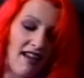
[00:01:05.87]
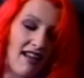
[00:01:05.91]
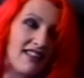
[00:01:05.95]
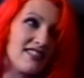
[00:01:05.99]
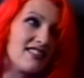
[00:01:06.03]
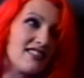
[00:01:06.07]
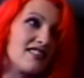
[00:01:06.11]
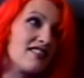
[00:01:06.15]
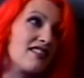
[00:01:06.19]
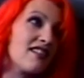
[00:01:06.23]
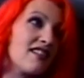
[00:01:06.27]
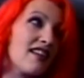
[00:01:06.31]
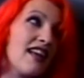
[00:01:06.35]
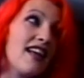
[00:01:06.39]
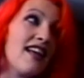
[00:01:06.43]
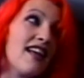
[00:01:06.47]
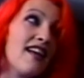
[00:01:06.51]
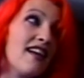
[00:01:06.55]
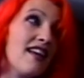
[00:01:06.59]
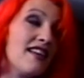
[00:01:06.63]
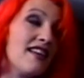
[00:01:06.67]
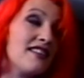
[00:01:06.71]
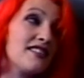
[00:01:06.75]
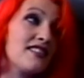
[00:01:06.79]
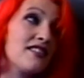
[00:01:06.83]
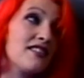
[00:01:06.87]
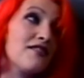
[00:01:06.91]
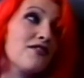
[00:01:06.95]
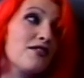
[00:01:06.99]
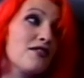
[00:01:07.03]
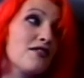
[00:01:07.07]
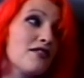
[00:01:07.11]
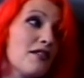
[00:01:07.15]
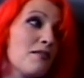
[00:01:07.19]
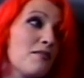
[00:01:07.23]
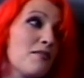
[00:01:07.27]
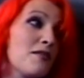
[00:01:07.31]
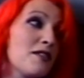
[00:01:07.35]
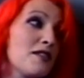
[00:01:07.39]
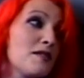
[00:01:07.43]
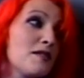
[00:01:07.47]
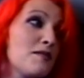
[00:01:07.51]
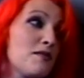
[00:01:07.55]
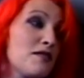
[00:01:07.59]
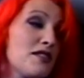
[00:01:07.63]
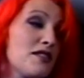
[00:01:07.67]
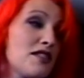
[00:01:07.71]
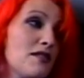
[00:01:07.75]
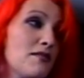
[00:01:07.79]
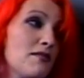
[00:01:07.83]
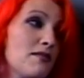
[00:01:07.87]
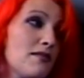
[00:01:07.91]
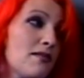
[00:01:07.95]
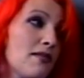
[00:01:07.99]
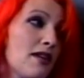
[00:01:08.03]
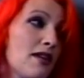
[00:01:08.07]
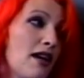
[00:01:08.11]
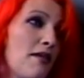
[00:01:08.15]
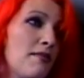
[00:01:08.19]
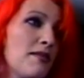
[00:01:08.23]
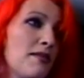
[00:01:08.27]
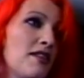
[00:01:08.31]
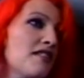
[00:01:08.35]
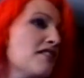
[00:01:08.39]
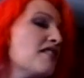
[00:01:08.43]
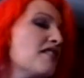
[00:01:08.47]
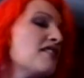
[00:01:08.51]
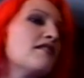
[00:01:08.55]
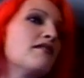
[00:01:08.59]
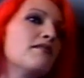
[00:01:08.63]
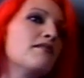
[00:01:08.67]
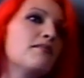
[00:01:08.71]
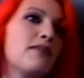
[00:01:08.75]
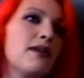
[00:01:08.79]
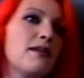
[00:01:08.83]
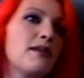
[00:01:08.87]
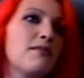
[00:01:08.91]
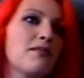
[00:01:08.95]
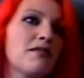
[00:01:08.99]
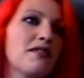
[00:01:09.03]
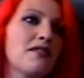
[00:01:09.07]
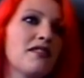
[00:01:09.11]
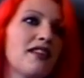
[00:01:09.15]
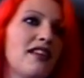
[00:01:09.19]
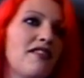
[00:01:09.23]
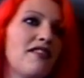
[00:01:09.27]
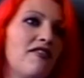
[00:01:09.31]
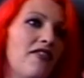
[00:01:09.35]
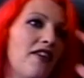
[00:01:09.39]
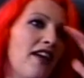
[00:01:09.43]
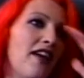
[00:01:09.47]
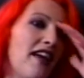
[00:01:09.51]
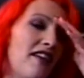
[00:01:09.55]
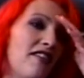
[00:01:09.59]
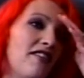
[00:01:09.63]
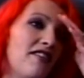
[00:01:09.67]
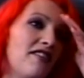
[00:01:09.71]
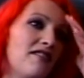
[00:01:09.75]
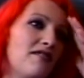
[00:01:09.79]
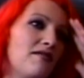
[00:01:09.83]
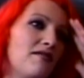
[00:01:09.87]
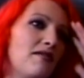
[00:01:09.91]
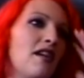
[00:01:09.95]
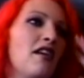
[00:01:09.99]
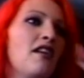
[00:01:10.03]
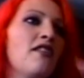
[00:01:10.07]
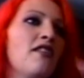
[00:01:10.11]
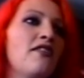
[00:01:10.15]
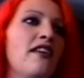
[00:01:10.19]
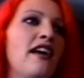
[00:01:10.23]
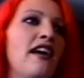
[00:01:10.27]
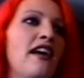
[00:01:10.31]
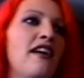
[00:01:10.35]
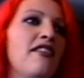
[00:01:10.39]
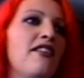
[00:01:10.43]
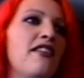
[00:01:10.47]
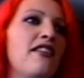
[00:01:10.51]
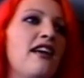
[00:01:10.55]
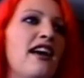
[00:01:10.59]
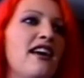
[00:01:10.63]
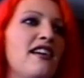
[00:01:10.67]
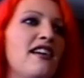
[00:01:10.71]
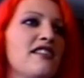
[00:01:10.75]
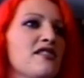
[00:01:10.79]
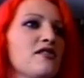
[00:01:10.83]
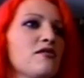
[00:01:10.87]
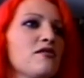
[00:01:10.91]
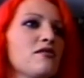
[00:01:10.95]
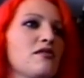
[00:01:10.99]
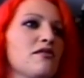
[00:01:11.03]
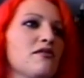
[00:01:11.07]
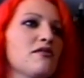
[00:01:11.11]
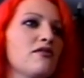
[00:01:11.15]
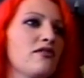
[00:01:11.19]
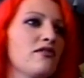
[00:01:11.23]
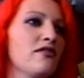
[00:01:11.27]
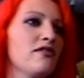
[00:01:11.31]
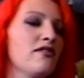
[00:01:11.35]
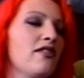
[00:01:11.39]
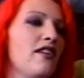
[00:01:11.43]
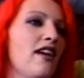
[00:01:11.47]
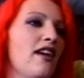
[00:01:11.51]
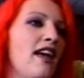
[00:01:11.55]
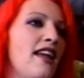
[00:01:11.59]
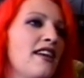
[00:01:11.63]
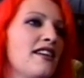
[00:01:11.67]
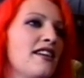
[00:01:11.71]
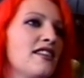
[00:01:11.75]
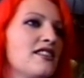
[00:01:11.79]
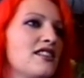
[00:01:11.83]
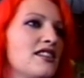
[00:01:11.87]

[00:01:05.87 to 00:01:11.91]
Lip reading: It's difficult though, because people live here and aren't there their sort of energies?